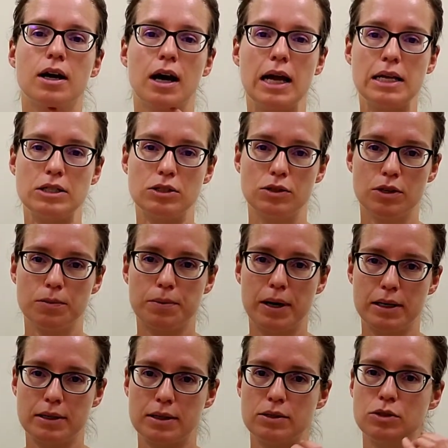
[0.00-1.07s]
it's good
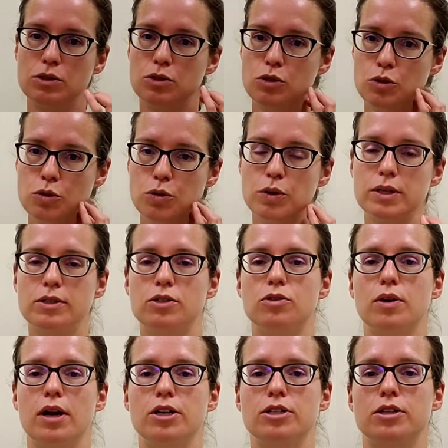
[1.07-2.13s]
practice to
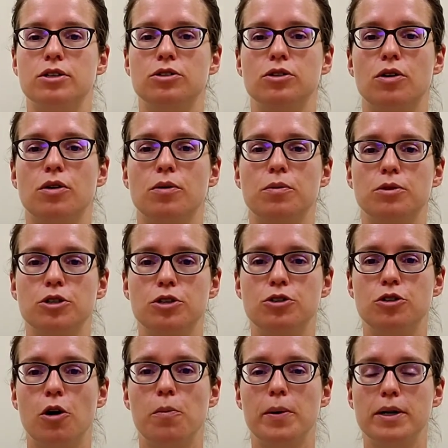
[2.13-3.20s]
stretch the
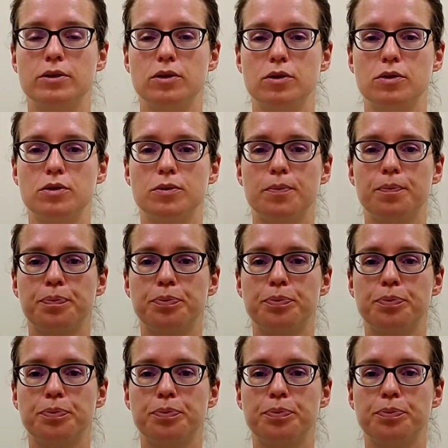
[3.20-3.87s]
jaw muscles.